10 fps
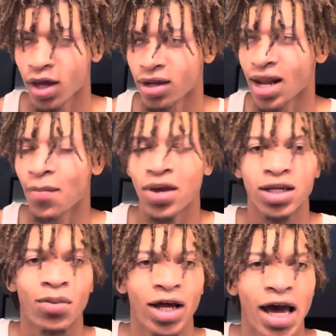Not being
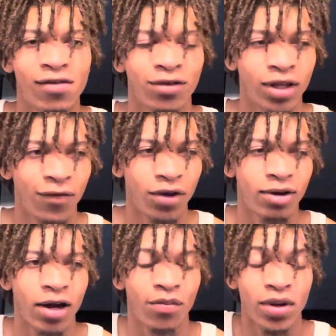able to have everything figured
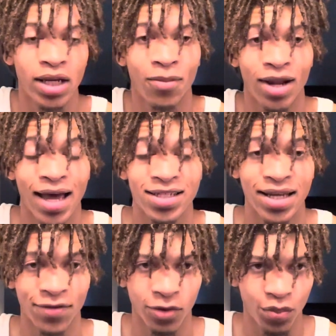out and being able to actually
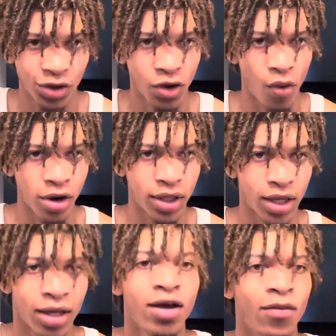have to put the work
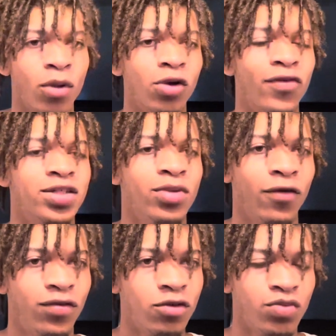in motivates me and
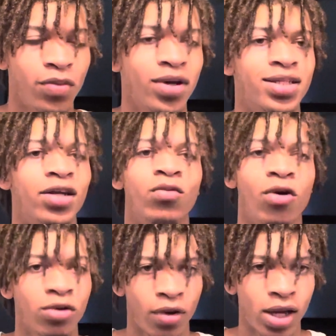fuels me because I don't
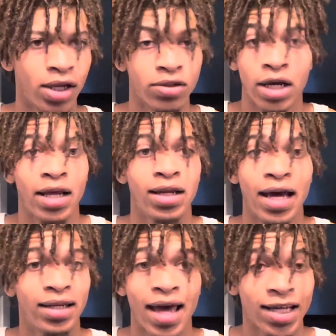want no handouts. I
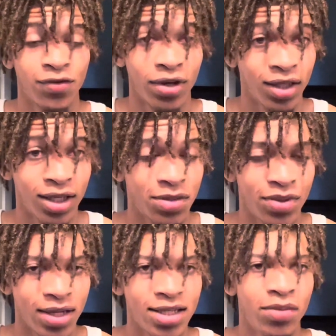didn't ask for anything to be
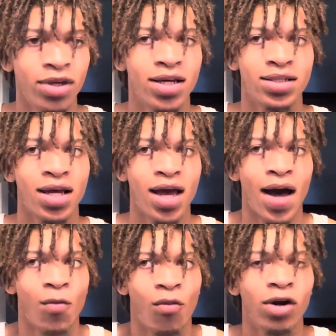easy because
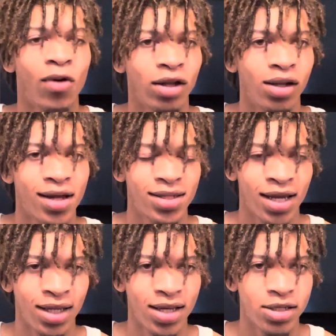what do I look like taking
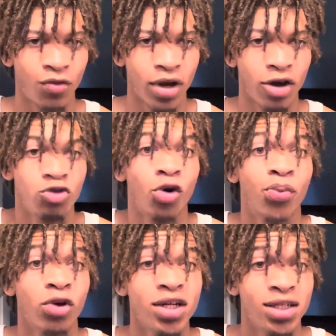the easy way out? You
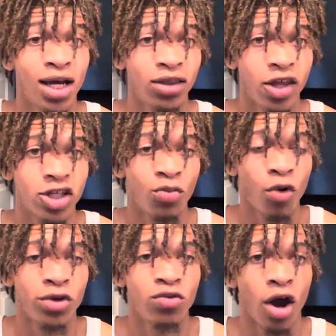appreciate things more
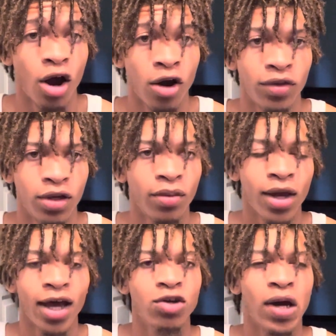when you earn them
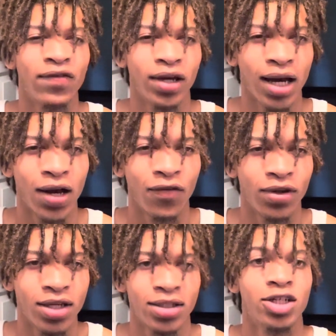and you have the
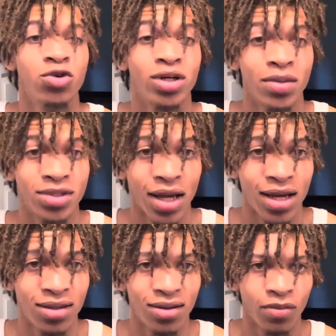confidence that you can
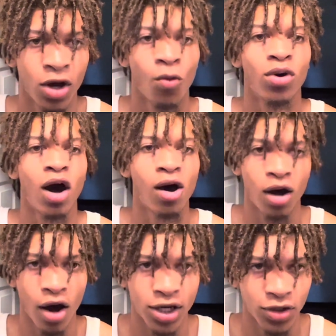obtain them when all
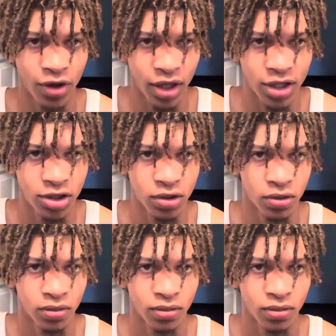odds are against you.